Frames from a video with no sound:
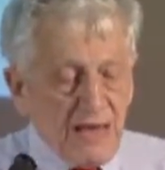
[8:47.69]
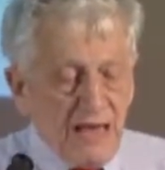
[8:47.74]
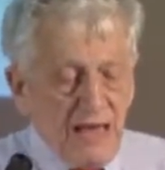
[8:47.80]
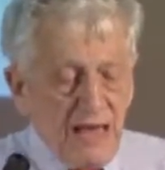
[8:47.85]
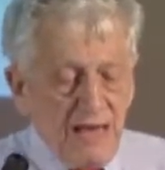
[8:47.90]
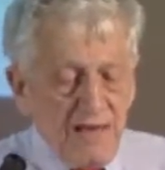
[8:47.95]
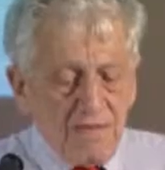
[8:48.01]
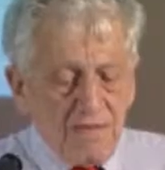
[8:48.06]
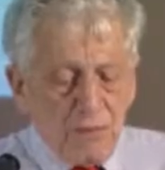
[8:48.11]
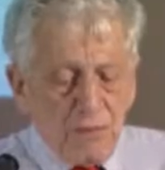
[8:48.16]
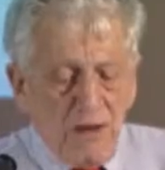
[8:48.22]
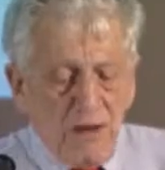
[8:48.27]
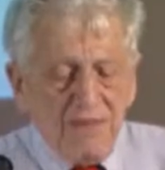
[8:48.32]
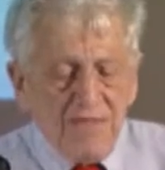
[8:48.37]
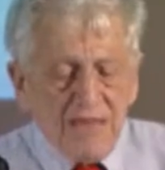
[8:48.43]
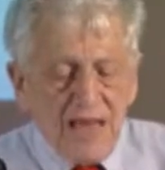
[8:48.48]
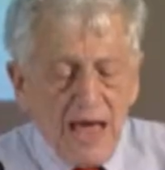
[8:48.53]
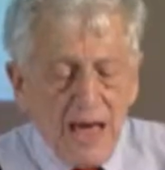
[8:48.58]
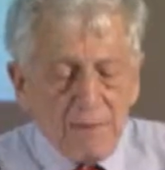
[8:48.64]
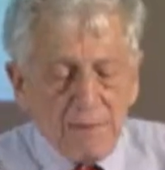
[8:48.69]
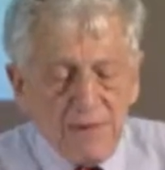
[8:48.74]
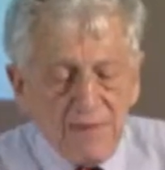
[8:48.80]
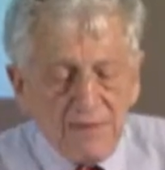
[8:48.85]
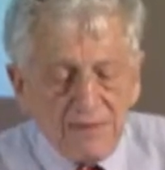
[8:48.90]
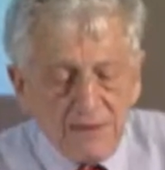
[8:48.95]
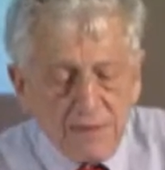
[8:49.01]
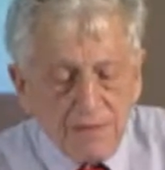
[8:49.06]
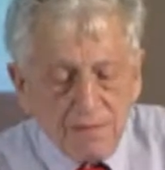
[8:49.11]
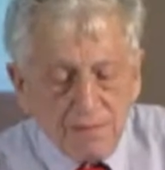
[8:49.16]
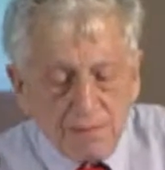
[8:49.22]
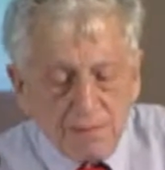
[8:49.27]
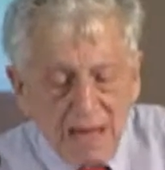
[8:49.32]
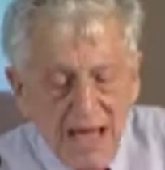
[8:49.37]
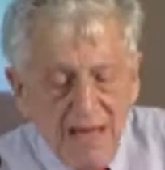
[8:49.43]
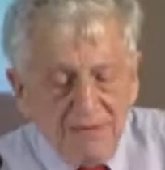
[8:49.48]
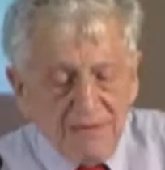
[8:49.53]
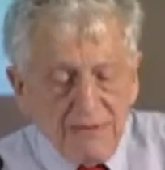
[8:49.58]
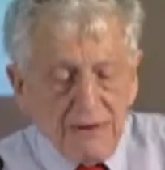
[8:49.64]
is what's happened to the
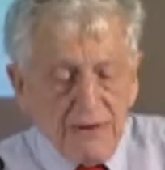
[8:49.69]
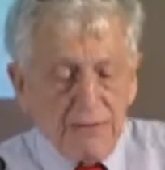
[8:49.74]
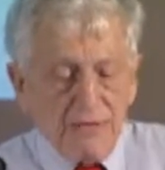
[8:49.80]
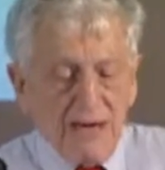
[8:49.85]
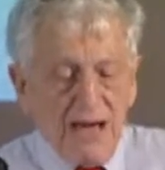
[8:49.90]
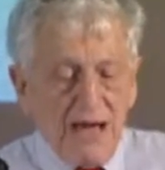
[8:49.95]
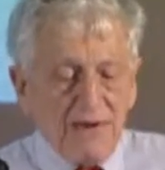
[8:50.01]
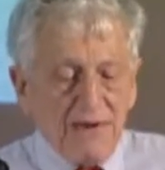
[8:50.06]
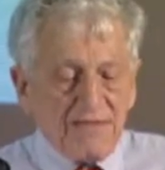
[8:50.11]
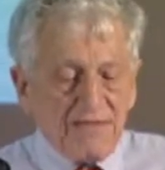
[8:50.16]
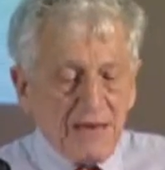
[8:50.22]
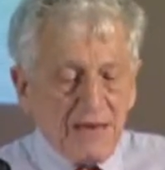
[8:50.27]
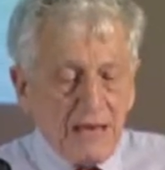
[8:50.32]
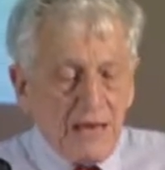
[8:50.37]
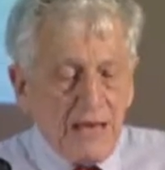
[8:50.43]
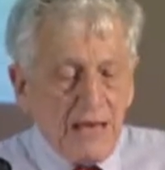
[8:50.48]
pattern of housing.